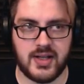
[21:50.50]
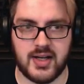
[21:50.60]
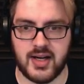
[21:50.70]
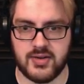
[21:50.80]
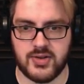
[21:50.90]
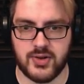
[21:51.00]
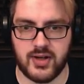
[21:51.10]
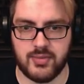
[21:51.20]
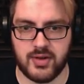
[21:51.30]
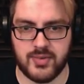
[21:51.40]
not
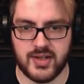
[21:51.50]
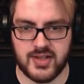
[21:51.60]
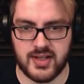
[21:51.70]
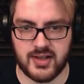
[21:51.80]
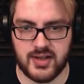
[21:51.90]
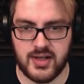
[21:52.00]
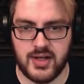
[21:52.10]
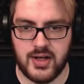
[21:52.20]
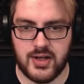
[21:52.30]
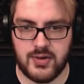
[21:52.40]
enjoyable, but it's like,
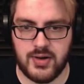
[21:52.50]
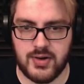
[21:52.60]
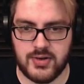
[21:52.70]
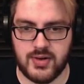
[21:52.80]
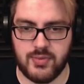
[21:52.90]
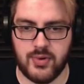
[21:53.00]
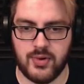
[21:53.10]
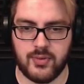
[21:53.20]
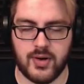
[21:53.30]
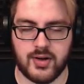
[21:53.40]
you know you're doing important work. If